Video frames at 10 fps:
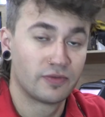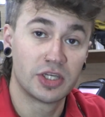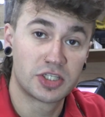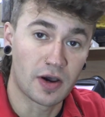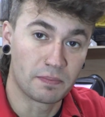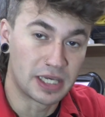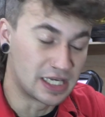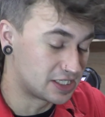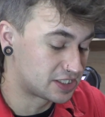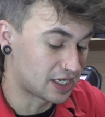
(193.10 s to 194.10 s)
the top
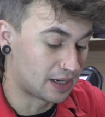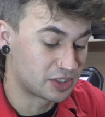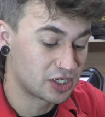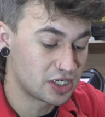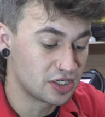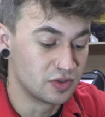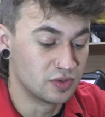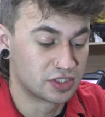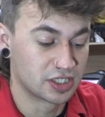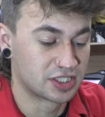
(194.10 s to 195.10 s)
piece, I'm going to
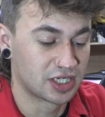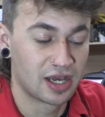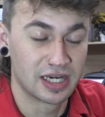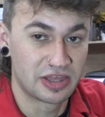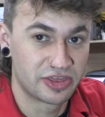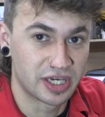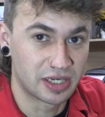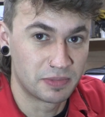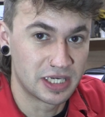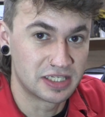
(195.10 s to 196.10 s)
use a slightly
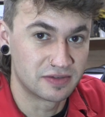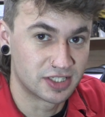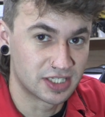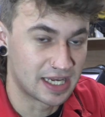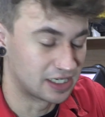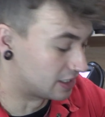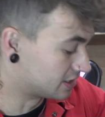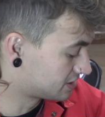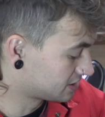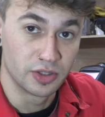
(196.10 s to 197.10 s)
thicker piece of
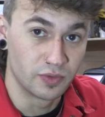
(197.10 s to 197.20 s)
stainless.